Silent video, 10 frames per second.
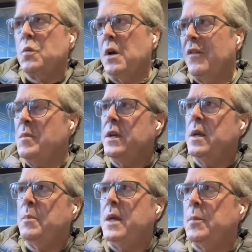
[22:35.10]
to 12
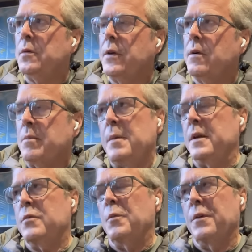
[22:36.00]
million people that are
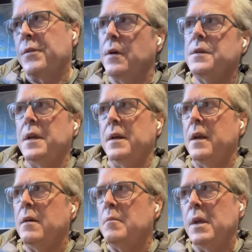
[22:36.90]
probably 12,
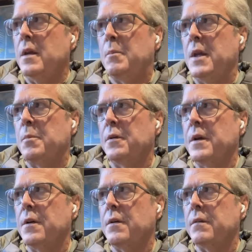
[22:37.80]
13 now million
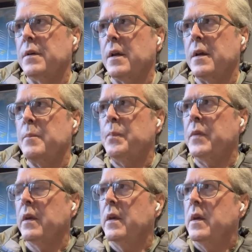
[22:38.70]
people here um,
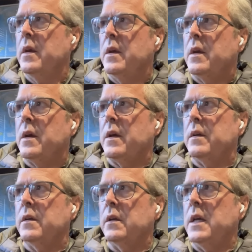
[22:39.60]

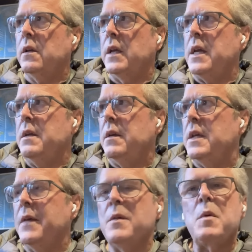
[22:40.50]
uh, illegally,
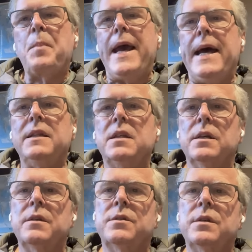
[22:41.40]
give them a path
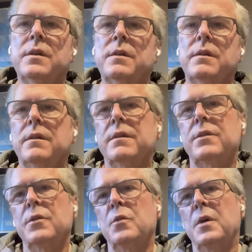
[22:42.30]
to, to
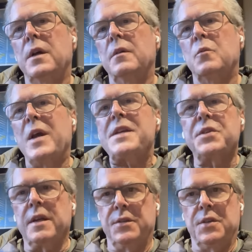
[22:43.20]
to uh,
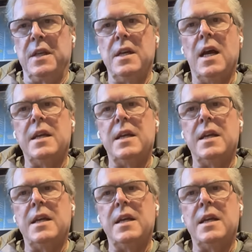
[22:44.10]
residency,